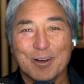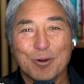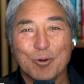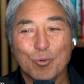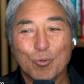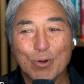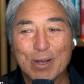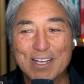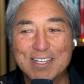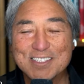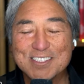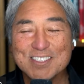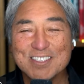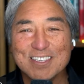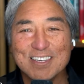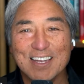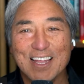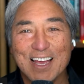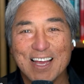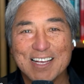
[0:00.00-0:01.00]
when's
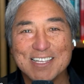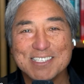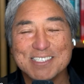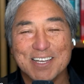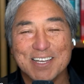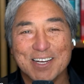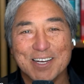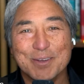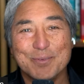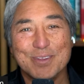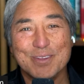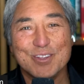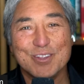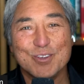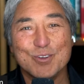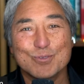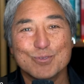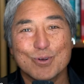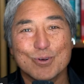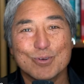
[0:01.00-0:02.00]
the last time that
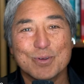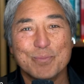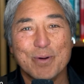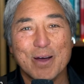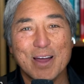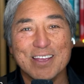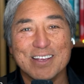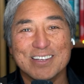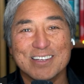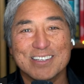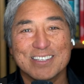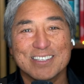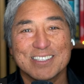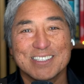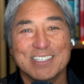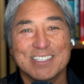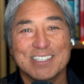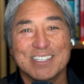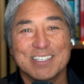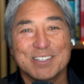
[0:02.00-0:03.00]
you rode a bike?
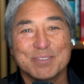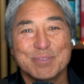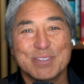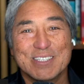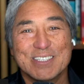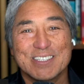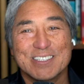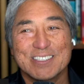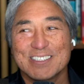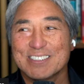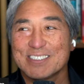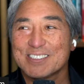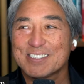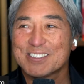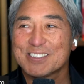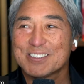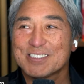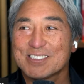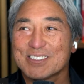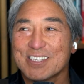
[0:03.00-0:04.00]

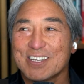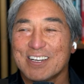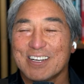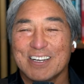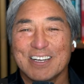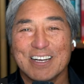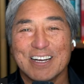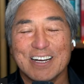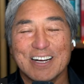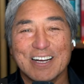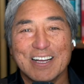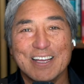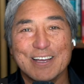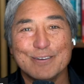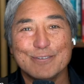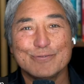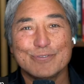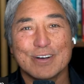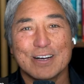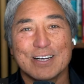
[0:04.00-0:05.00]
Because I
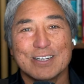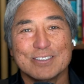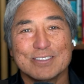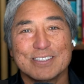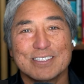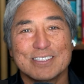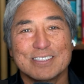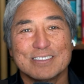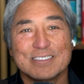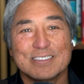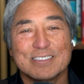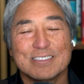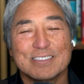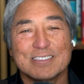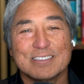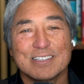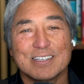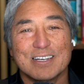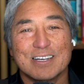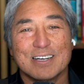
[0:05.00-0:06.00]
have found that
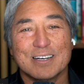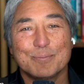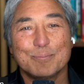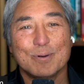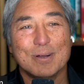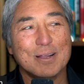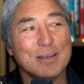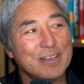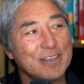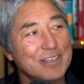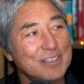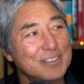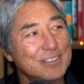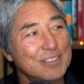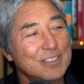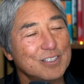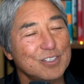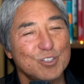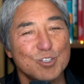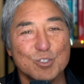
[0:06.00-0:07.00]
I probably
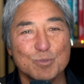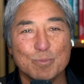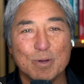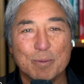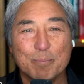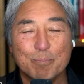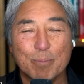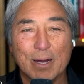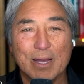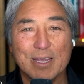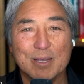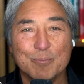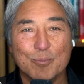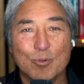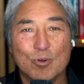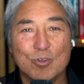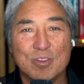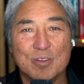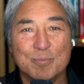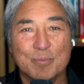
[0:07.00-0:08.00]
use my bike
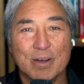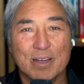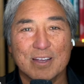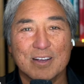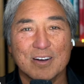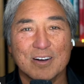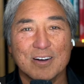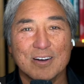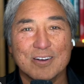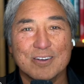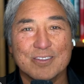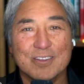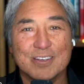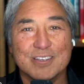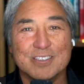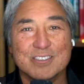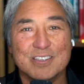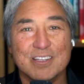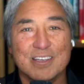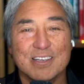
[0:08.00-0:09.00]
more than my car
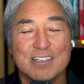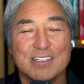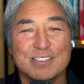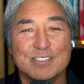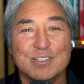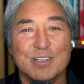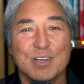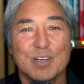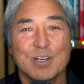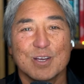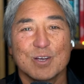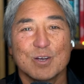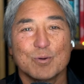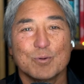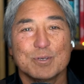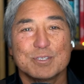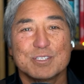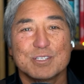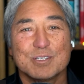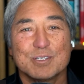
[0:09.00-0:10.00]
these days,
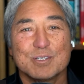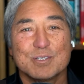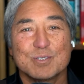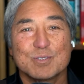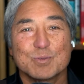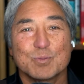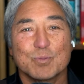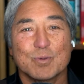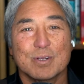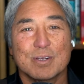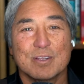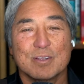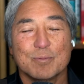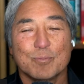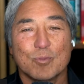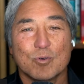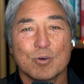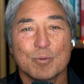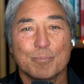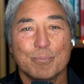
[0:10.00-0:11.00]
which is one of the
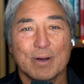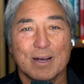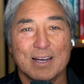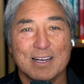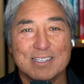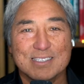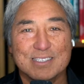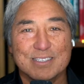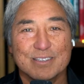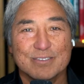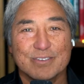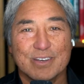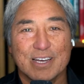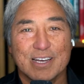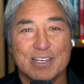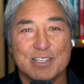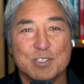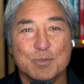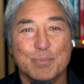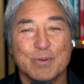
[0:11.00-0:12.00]
more positive
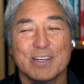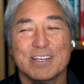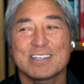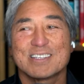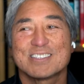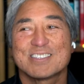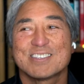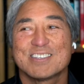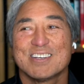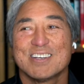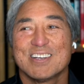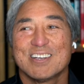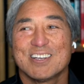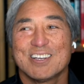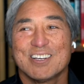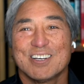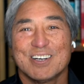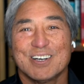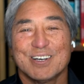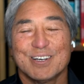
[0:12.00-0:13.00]
aspects
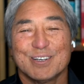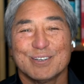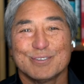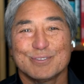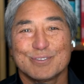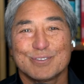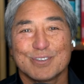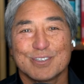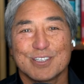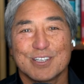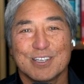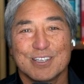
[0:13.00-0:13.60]
of